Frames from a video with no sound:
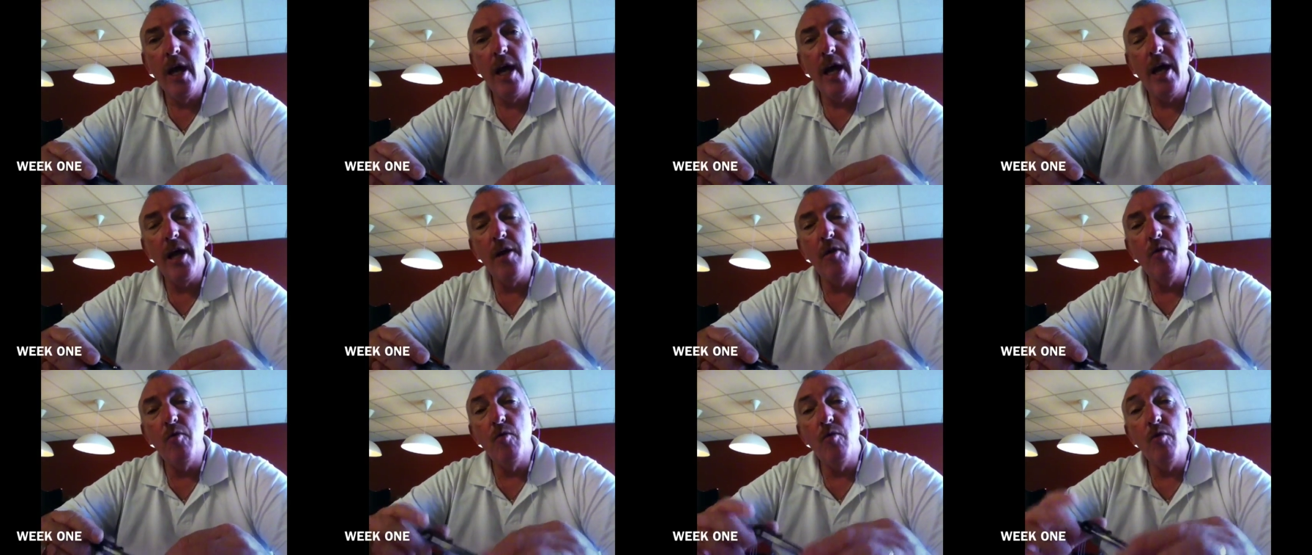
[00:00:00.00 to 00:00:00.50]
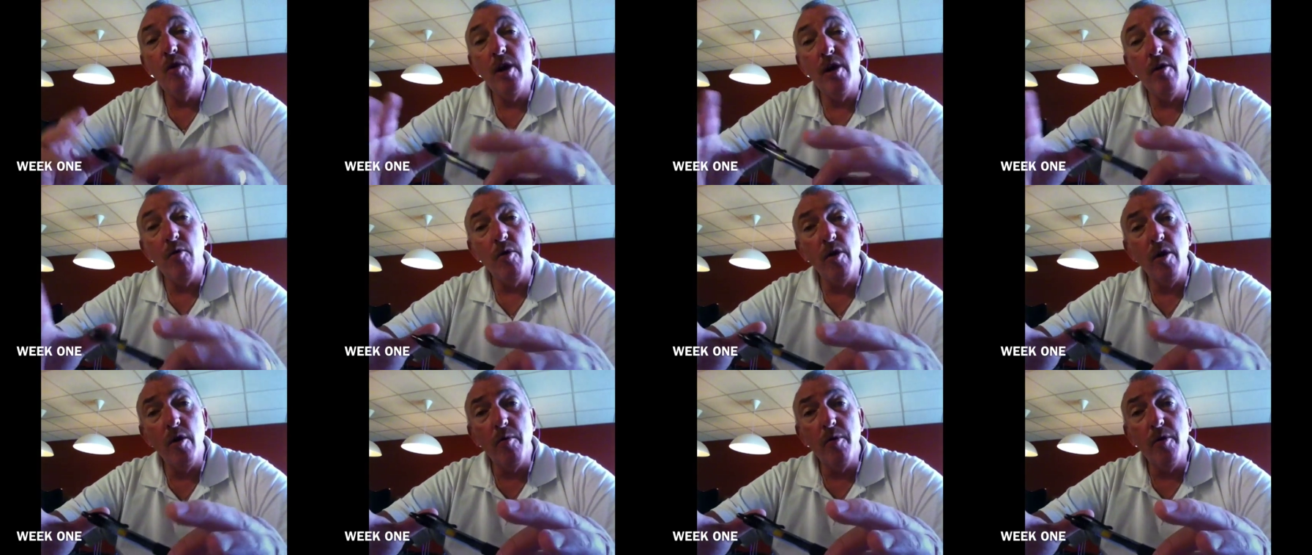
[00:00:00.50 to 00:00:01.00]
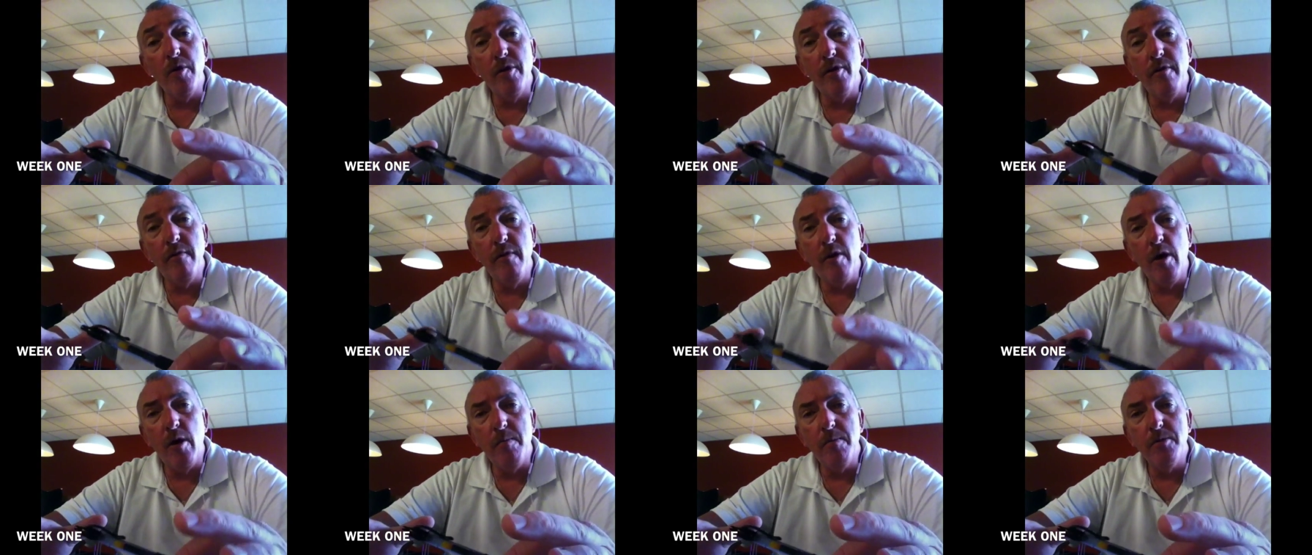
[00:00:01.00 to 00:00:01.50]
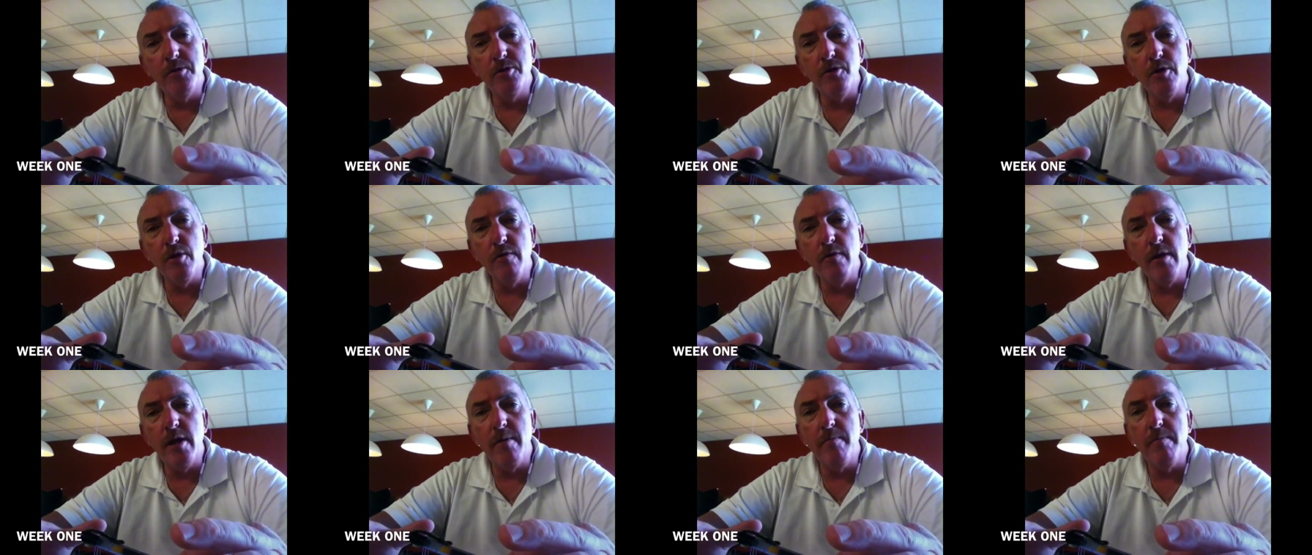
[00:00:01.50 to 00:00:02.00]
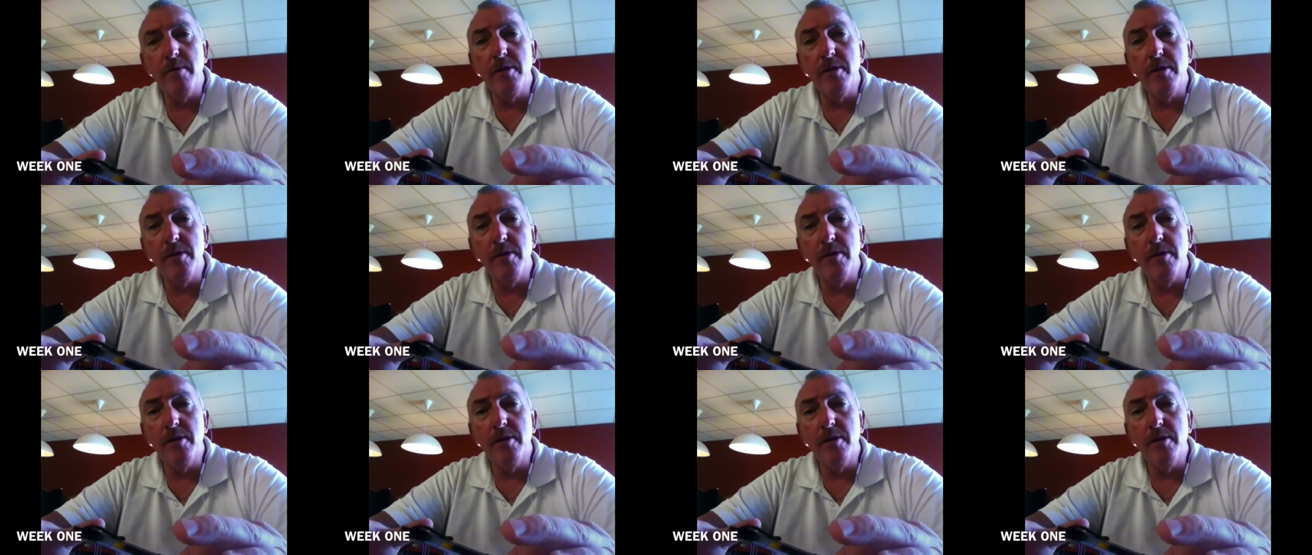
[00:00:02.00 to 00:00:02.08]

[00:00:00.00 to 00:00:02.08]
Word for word: And not only are we going to develop a survey,